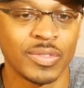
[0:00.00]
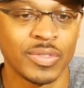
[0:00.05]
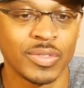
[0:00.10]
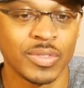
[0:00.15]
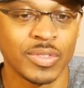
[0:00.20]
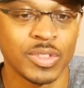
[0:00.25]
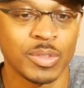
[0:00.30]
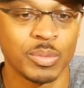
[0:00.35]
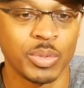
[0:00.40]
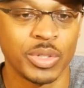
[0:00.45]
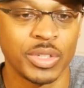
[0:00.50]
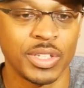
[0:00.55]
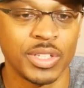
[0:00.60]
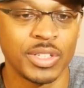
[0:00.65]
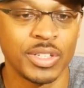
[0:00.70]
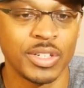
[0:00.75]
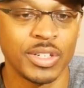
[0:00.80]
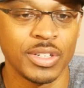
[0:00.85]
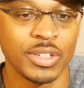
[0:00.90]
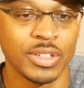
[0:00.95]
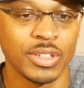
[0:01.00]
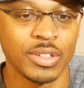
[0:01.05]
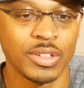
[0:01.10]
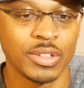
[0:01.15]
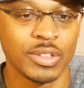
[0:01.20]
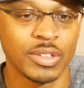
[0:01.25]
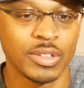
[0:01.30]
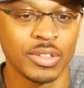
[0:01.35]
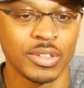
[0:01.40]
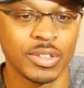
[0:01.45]
Let's put it in there.
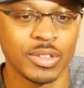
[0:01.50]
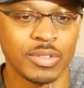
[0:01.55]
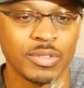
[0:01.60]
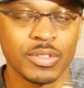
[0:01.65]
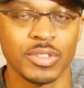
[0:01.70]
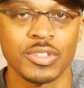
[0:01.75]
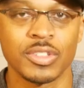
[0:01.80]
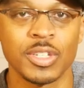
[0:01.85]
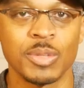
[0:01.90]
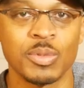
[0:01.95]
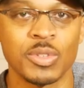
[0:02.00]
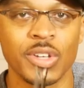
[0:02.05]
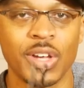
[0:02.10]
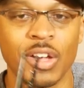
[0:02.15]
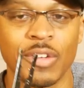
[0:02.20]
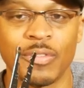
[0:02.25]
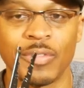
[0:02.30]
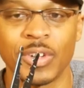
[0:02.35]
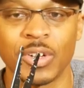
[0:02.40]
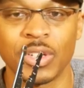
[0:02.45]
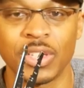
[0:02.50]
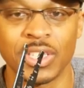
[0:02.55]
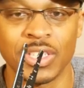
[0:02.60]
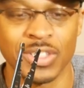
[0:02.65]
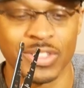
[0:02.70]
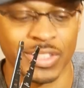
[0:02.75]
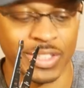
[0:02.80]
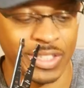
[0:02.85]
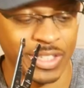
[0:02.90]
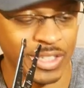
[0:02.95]
Snips off very
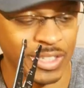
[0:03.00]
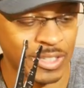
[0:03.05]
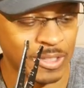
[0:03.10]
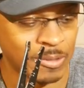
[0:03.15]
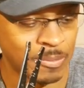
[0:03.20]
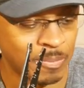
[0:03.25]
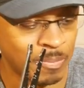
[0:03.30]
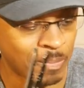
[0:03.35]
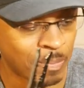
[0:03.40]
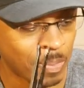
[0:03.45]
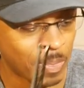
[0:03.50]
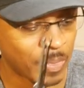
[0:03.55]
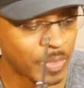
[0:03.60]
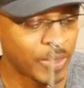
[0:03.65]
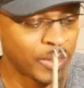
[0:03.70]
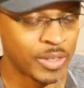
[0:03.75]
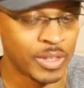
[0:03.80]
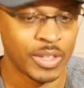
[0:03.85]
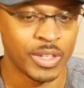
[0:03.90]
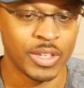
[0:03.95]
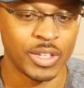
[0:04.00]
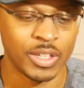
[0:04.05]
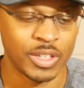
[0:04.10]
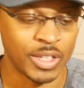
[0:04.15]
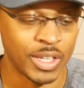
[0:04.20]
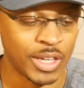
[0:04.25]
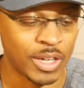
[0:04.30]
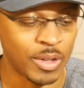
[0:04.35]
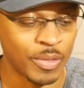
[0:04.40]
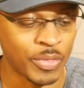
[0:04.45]
easily.
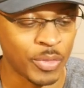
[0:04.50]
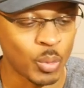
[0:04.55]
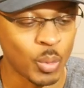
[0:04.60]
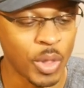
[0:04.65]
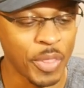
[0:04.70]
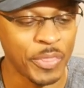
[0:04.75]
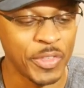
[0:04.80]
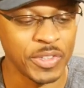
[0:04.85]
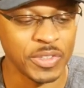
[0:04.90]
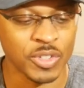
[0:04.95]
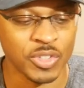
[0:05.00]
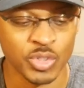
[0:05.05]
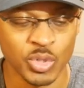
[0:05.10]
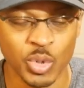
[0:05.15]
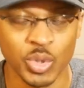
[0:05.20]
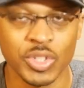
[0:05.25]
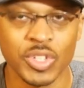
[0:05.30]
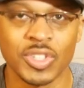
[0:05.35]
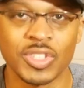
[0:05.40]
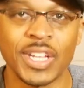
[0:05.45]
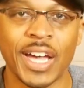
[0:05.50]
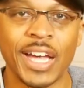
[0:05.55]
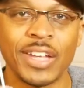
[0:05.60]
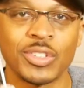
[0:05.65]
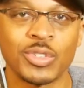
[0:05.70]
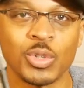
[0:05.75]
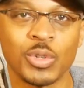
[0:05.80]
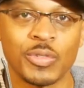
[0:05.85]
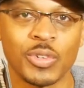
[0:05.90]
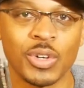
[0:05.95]
Now, the one thing this tool does not
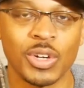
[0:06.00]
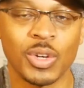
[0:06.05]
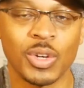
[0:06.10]
do very